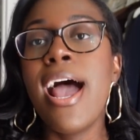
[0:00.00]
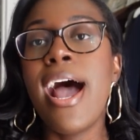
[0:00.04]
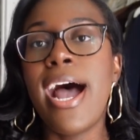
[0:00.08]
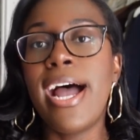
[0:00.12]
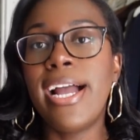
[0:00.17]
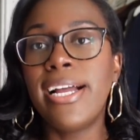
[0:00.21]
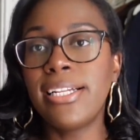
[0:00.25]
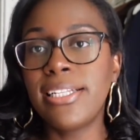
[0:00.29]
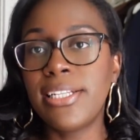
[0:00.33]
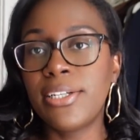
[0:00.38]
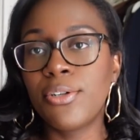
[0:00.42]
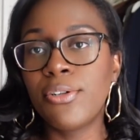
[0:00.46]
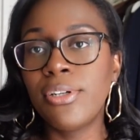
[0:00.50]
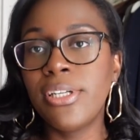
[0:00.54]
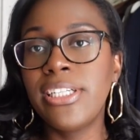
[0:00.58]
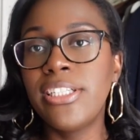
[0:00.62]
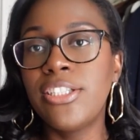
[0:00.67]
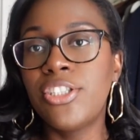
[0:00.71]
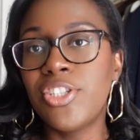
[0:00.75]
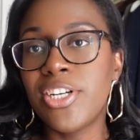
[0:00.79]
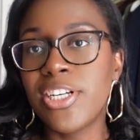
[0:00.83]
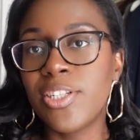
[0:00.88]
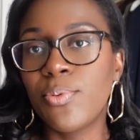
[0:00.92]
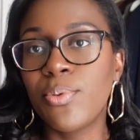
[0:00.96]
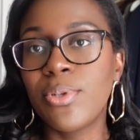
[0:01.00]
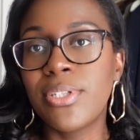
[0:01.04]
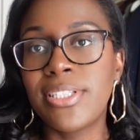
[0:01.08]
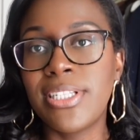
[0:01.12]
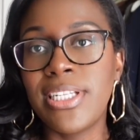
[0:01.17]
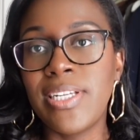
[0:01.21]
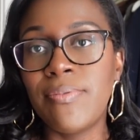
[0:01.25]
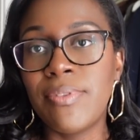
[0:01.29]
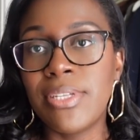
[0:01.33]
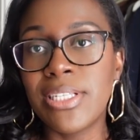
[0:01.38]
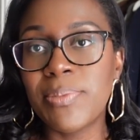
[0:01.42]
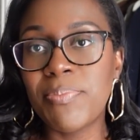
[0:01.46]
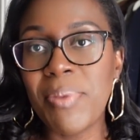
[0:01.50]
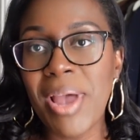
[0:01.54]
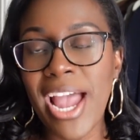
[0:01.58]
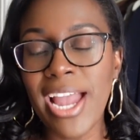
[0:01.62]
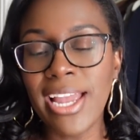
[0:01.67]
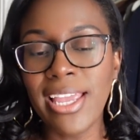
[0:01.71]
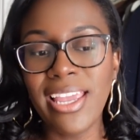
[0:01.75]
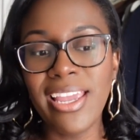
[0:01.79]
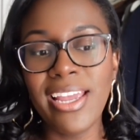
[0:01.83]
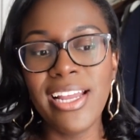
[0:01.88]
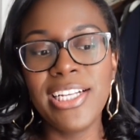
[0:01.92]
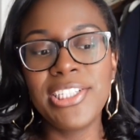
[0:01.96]
I literally just received this
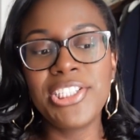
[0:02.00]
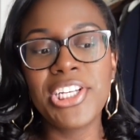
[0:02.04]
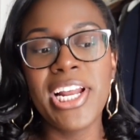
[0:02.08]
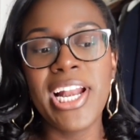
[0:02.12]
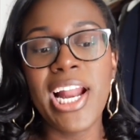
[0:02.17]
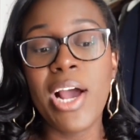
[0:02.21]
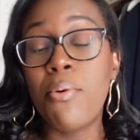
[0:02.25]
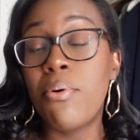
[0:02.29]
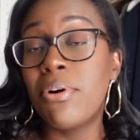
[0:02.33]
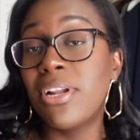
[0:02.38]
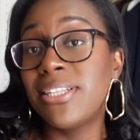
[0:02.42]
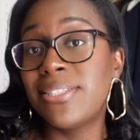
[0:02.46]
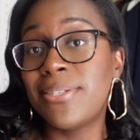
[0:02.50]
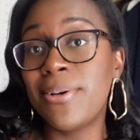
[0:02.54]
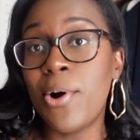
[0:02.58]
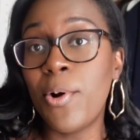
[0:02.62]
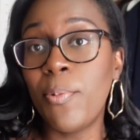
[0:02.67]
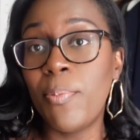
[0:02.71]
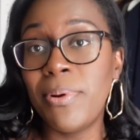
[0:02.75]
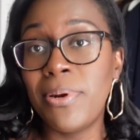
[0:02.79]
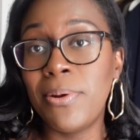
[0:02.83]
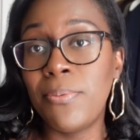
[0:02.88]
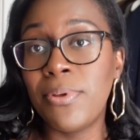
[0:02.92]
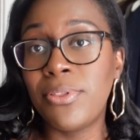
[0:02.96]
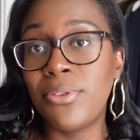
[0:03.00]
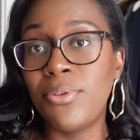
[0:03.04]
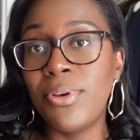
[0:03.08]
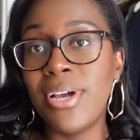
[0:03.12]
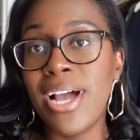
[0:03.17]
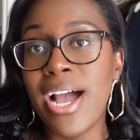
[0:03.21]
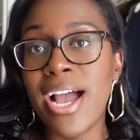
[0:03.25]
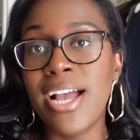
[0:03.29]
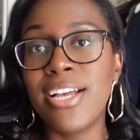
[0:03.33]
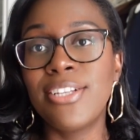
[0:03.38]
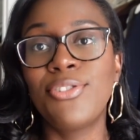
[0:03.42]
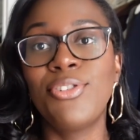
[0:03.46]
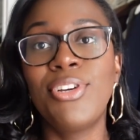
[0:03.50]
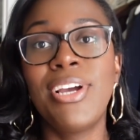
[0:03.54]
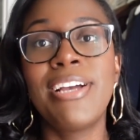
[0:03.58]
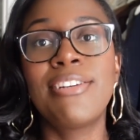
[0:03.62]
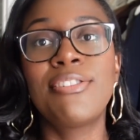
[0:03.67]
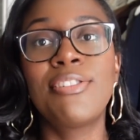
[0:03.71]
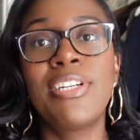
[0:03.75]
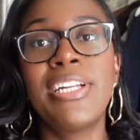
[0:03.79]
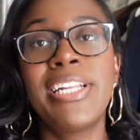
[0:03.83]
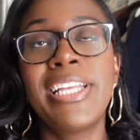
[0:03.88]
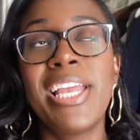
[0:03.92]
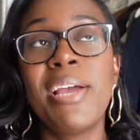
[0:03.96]
package and I wanted to open it with you guys, so you
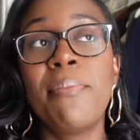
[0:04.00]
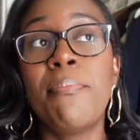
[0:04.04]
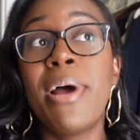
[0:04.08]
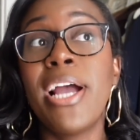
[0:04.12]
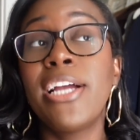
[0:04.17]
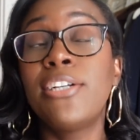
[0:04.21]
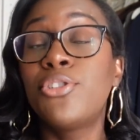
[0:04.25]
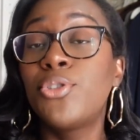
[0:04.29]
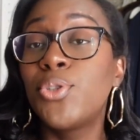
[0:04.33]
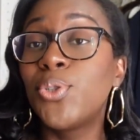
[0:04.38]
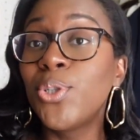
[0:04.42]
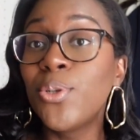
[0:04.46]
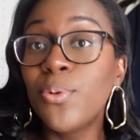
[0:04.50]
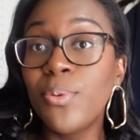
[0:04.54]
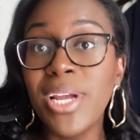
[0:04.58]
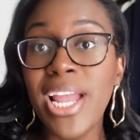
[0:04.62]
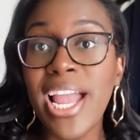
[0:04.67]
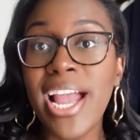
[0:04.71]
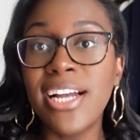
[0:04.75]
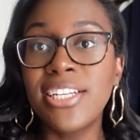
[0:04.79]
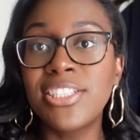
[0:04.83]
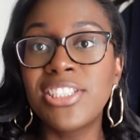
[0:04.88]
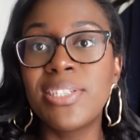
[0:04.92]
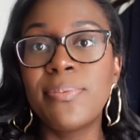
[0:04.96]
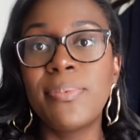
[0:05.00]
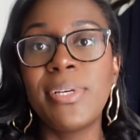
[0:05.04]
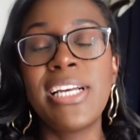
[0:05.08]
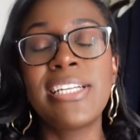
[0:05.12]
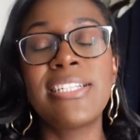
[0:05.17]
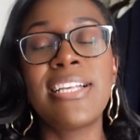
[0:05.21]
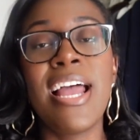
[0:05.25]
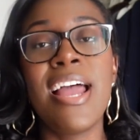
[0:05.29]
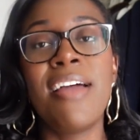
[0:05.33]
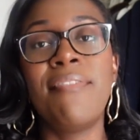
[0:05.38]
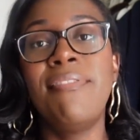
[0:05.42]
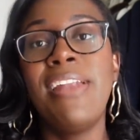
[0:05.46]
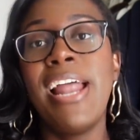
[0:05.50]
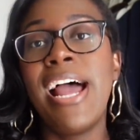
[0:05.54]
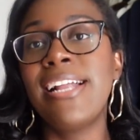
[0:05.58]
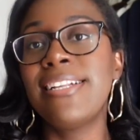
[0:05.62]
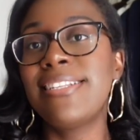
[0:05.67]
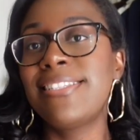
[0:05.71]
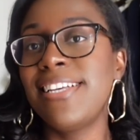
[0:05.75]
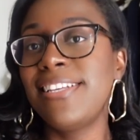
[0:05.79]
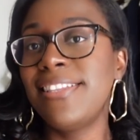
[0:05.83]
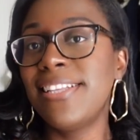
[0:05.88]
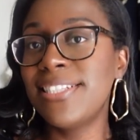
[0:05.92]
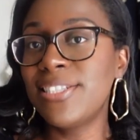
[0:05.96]
guys are gonna get my true reaction because I have
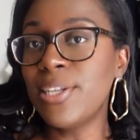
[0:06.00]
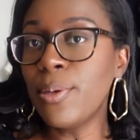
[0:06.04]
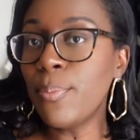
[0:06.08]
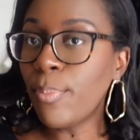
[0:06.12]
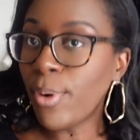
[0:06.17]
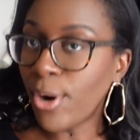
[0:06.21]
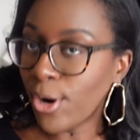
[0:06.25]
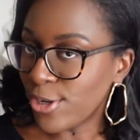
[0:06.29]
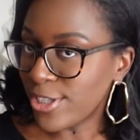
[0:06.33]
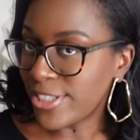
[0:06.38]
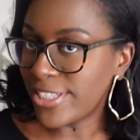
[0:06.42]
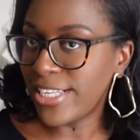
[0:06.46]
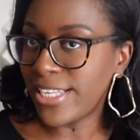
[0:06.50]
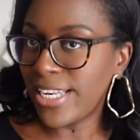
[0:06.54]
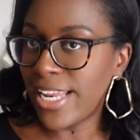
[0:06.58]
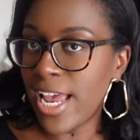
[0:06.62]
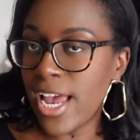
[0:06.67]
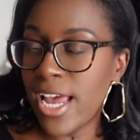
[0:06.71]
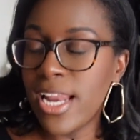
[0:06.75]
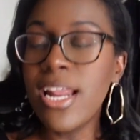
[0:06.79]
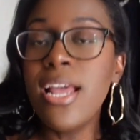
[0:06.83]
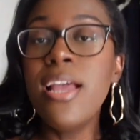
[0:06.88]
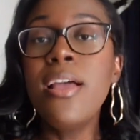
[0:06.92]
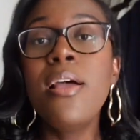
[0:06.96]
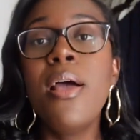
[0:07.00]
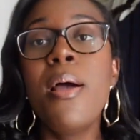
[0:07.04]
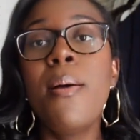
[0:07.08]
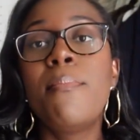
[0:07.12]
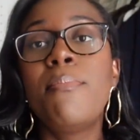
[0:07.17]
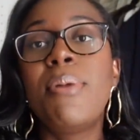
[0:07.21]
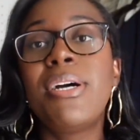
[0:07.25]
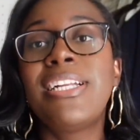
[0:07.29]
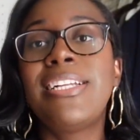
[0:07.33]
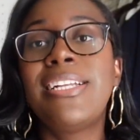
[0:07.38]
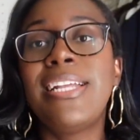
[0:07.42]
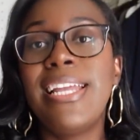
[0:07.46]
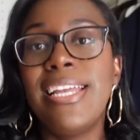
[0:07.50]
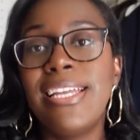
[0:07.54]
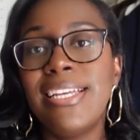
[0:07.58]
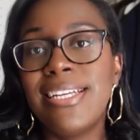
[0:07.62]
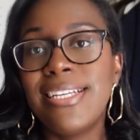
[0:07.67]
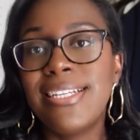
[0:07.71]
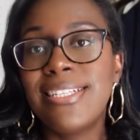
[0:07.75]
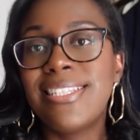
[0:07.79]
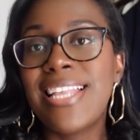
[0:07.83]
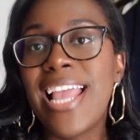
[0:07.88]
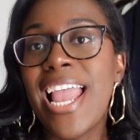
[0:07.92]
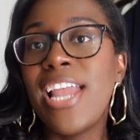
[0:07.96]
not seen this in person yet, but it
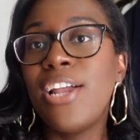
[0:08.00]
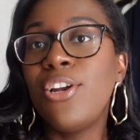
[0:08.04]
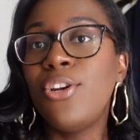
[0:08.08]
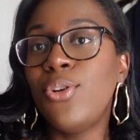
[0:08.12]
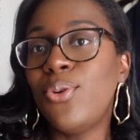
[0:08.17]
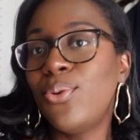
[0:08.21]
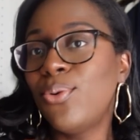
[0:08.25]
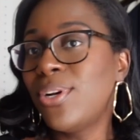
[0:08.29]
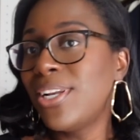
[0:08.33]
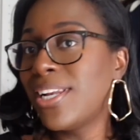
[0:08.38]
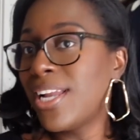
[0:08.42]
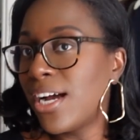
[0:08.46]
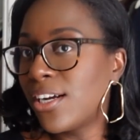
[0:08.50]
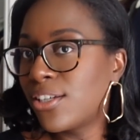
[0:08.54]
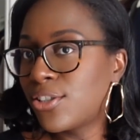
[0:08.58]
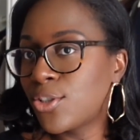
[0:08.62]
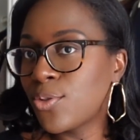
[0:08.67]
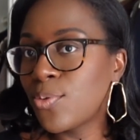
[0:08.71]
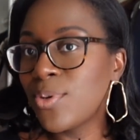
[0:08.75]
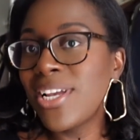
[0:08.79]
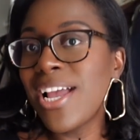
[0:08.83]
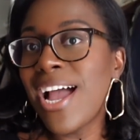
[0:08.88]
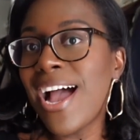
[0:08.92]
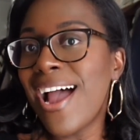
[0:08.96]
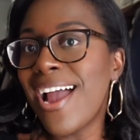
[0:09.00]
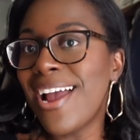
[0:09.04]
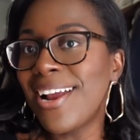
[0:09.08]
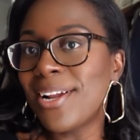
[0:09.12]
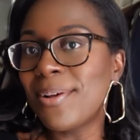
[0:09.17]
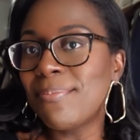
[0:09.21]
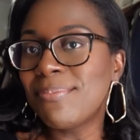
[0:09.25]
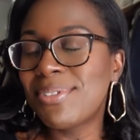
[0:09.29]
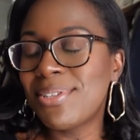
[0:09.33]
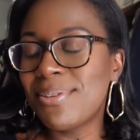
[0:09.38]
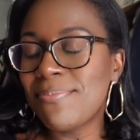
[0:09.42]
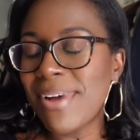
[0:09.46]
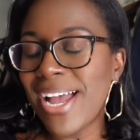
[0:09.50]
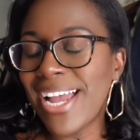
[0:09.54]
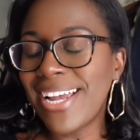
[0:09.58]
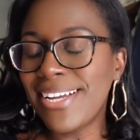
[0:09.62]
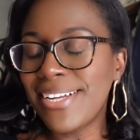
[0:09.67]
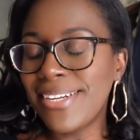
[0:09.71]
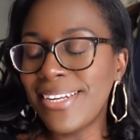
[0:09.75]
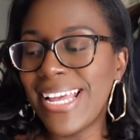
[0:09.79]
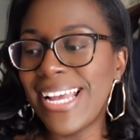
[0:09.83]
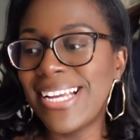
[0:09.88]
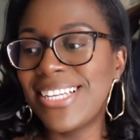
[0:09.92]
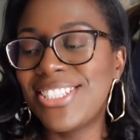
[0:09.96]
is a new luxury item to my
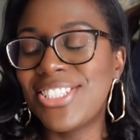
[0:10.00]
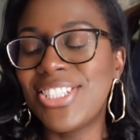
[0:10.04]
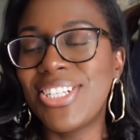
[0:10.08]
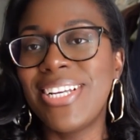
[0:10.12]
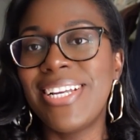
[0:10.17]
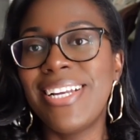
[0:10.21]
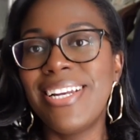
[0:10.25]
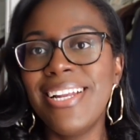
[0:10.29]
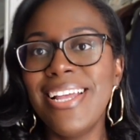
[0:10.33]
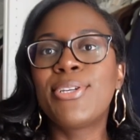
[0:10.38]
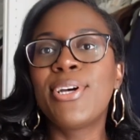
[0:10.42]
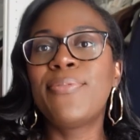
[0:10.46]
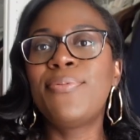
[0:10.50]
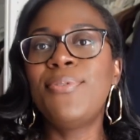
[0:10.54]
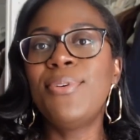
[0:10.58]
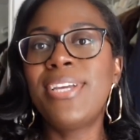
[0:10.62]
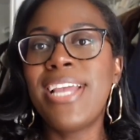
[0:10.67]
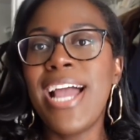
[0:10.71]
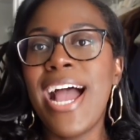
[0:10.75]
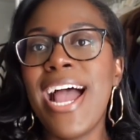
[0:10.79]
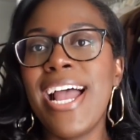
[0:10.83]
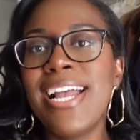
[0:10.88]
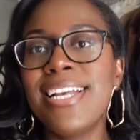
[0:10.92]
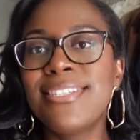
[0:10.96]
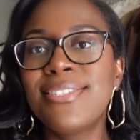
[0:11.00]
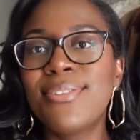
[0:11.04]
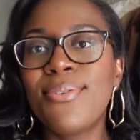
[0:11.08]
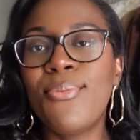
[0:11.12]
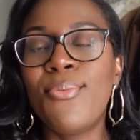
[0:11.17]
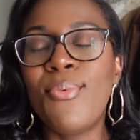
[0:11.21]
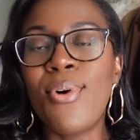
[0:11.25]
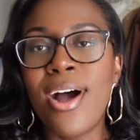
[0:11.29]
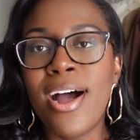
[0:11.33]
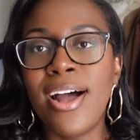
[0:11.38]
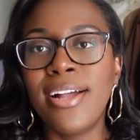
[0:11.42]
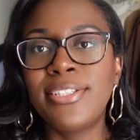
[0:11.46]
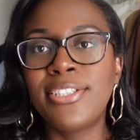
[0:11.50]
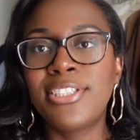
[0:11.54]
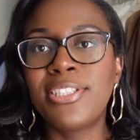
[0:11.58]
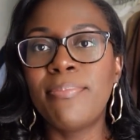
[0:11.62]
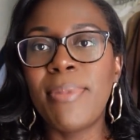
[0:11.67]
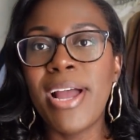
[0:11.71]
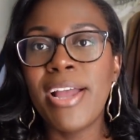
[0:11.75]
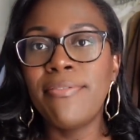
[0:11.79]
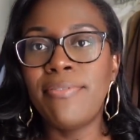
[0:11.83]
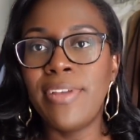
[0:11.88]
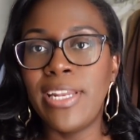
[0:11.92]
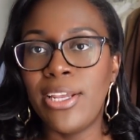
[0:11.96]
collection. So if you guys watched
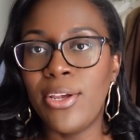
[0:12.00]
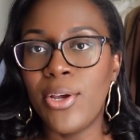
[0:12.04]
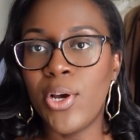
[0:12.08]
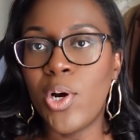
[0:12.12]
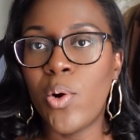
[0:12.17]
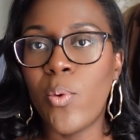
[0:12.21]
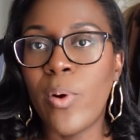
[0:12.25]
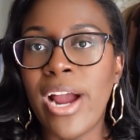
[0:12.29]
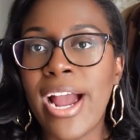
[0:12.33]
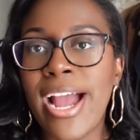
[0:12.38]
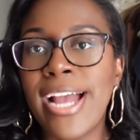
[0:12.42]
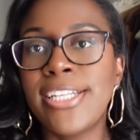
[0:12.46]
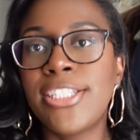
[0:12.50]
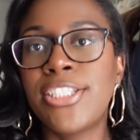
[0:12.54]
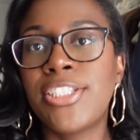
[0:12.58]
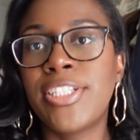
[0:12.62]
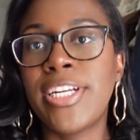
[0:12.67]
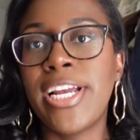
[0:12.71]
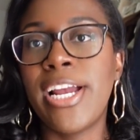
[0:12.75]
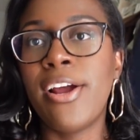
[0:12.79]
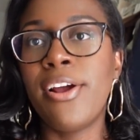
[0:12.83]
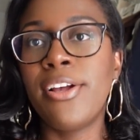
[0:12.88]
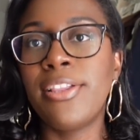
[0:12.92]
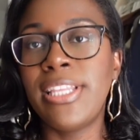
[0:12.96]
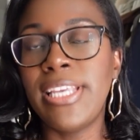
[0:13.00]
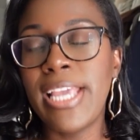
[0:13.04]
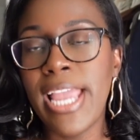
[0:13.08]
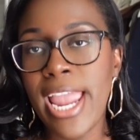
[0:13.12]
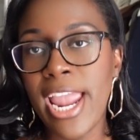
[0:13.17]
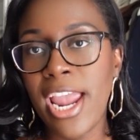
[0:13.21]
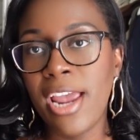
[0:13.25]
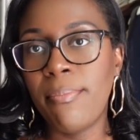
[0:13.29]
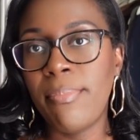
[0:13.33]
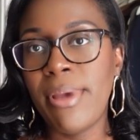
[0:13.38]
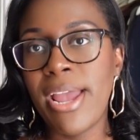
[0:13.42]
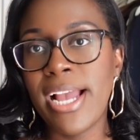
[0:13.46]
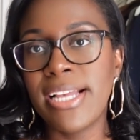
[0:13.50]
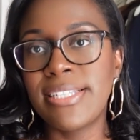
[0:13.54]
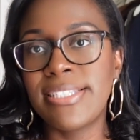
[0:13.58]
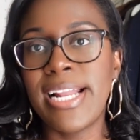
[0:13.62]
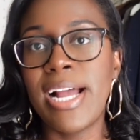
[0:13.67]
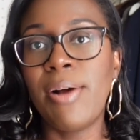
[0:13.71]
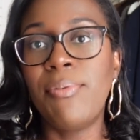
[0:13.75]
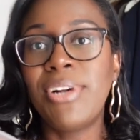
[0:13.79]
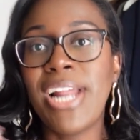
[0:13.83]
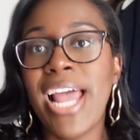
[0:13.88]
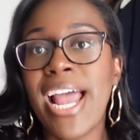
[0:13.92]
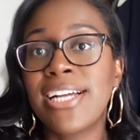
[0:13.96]
my video where I shared the handbags that
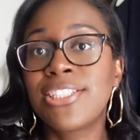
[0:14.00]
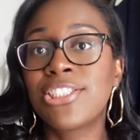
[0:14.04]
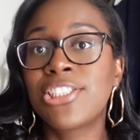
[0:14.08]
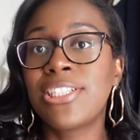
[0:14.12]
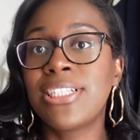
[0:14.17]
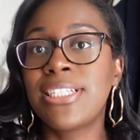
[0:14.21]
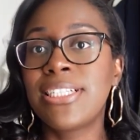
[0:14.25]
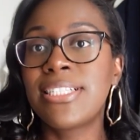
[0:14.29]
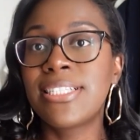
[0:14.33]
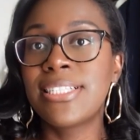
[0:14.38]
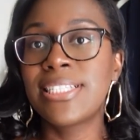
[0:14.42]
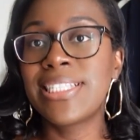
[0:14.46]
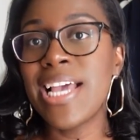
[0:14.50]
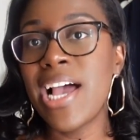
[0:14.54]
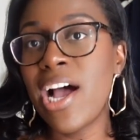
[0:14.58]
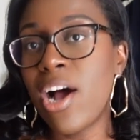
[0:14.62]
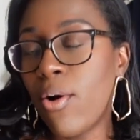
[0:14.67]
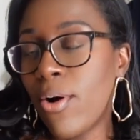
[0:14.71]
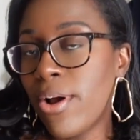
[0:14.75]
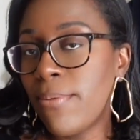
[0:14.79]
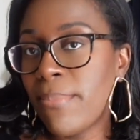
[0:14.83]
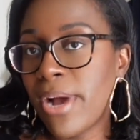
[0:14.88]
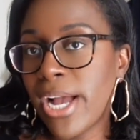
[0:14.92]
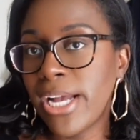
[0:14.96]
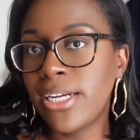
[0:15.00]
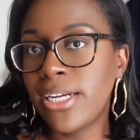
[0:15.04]
I would actually sell in my